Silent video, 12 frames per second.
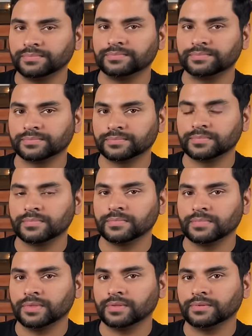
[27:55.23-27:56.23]

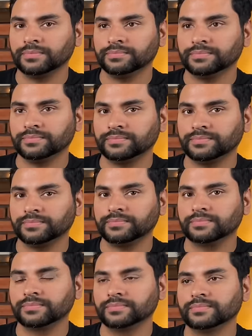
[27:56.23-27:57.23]

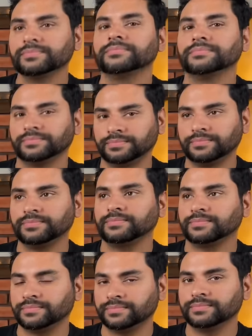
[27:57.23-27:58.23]

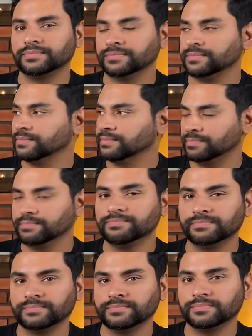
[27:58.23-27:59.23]

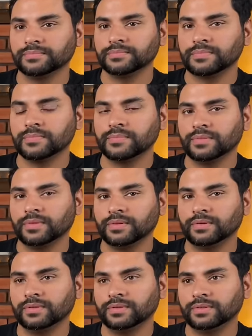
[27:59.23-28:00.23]

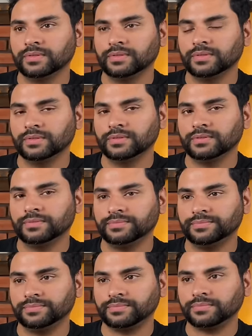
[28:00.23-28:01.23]

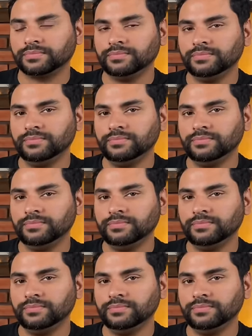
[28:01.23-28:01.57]
This person isn't speaking.